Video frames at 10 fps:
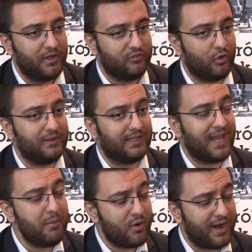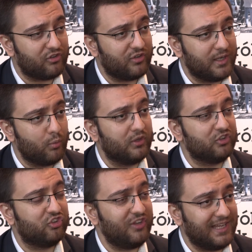So the camera actually will
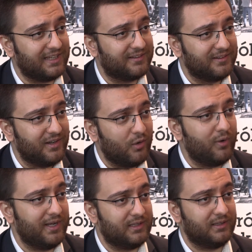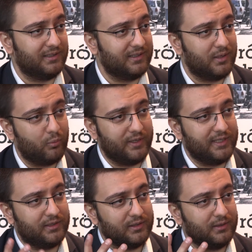shake when it
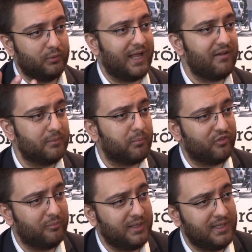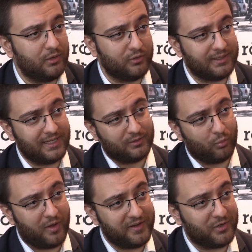will have the possibility to detect
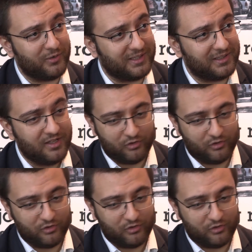water on it.